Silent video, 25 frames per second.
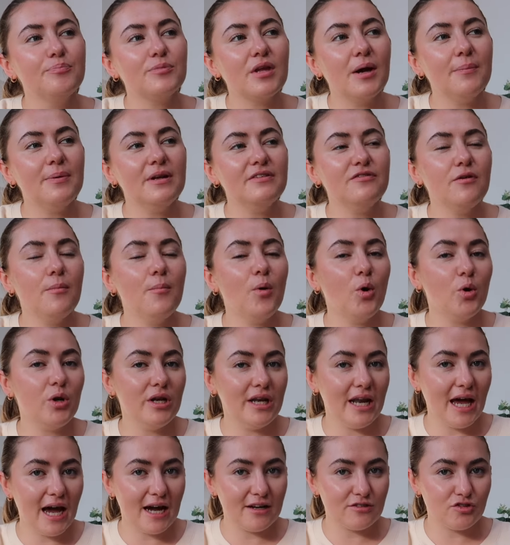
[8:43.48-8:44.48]
a bit of a more
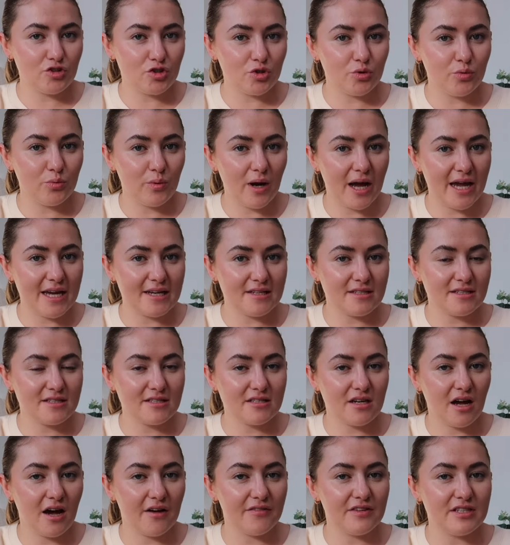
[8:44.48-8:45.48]
natural way to
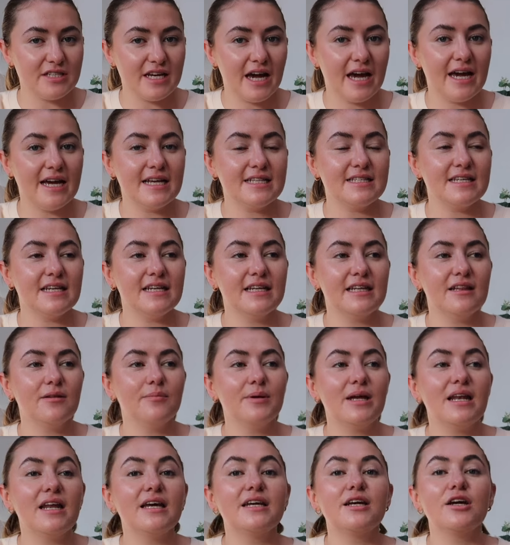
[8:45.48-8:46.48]
start the day. It's a little
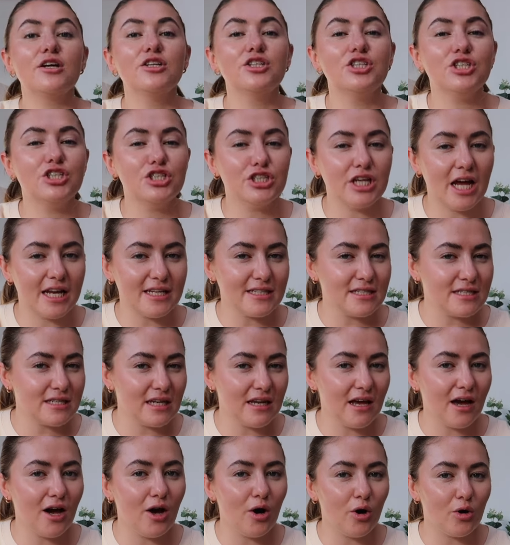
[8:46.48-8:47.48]
bit like
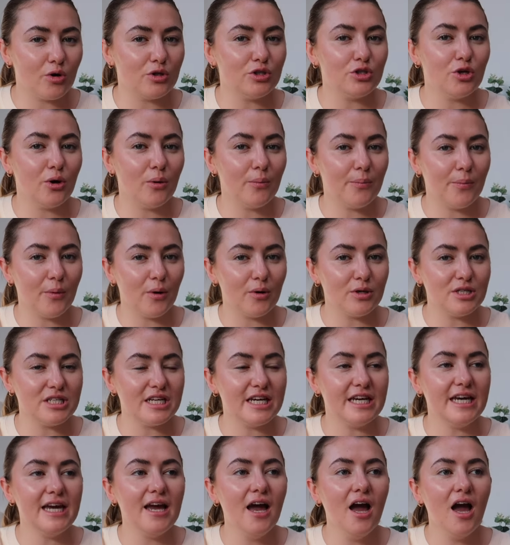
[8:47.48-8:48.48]
gentler on your
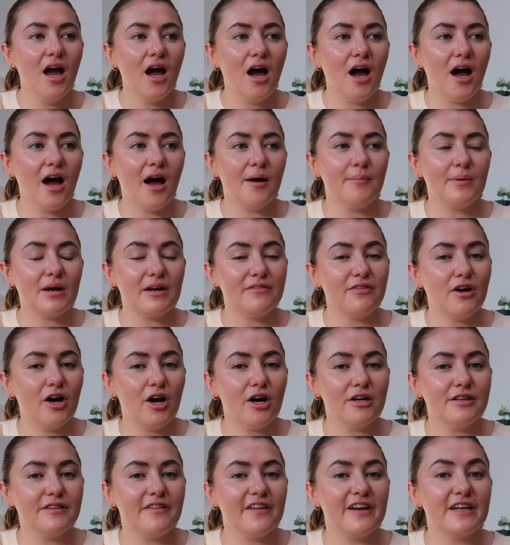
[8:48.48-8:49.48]
body, um, and I've
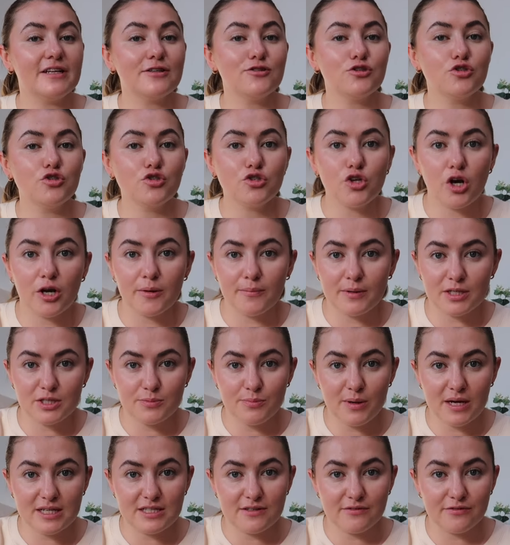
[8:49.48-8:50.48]
heard that it's so much
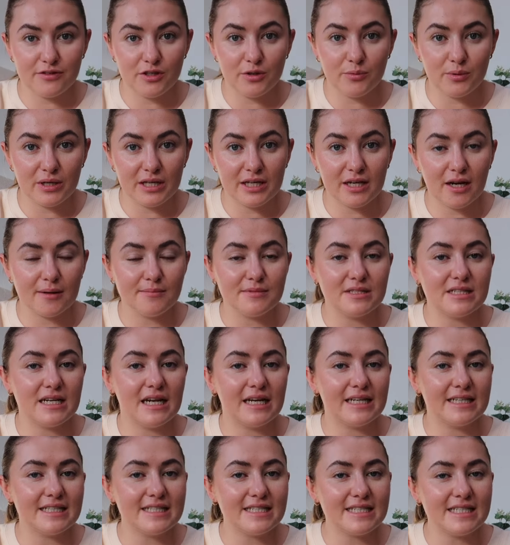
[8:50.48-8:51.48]
better for you when it comes to
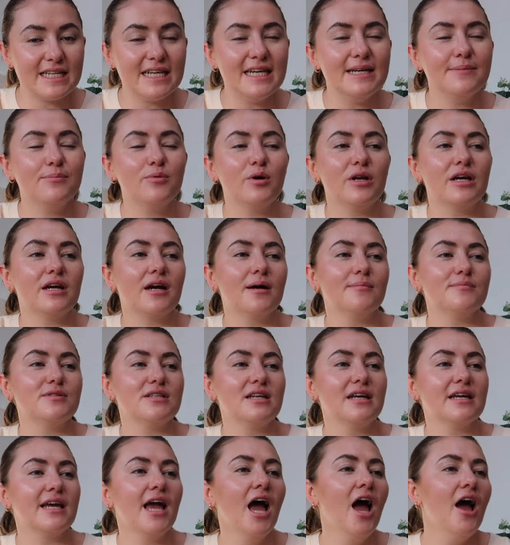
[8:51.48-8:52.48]
like sleep, when it comes
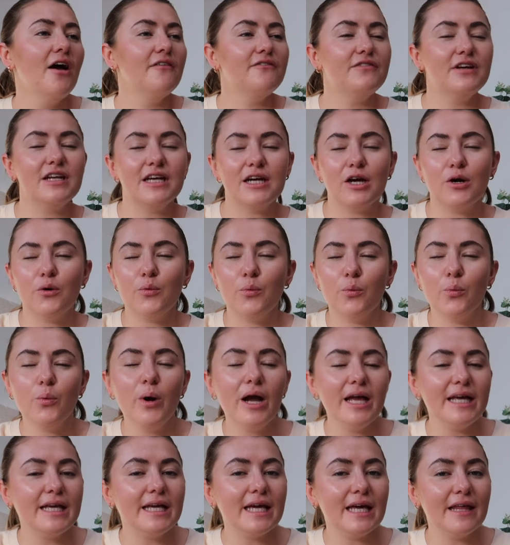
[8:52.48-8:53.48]
to like feeling
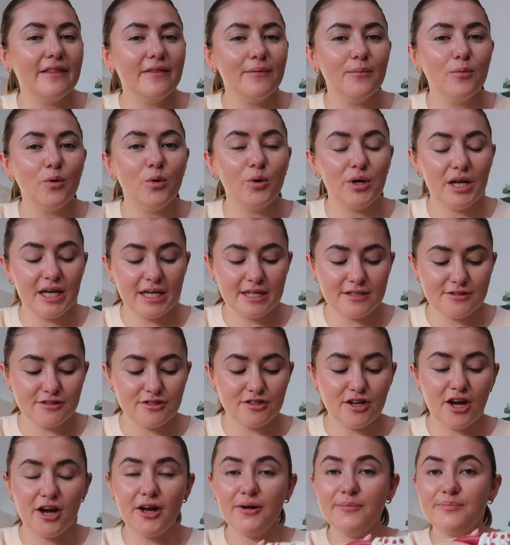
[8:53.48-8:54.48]
awake in the morning.
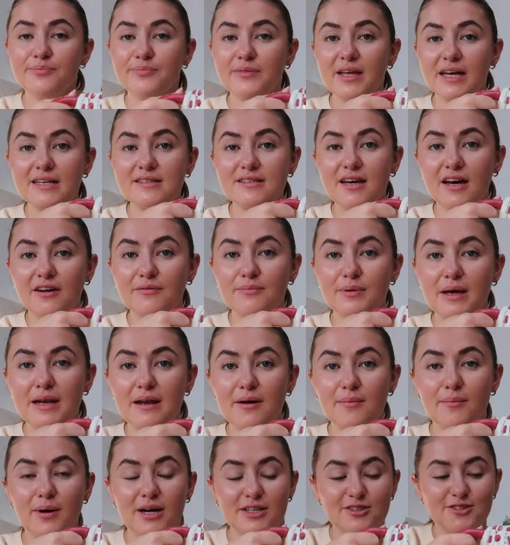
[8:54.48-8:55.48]
So that's kind of
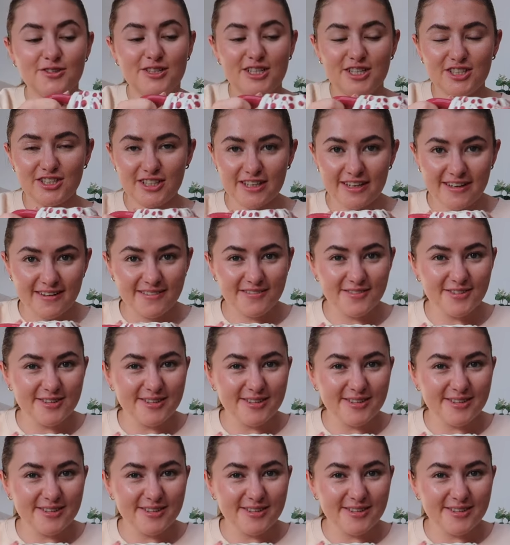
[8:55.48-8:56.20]
been my tradition, and of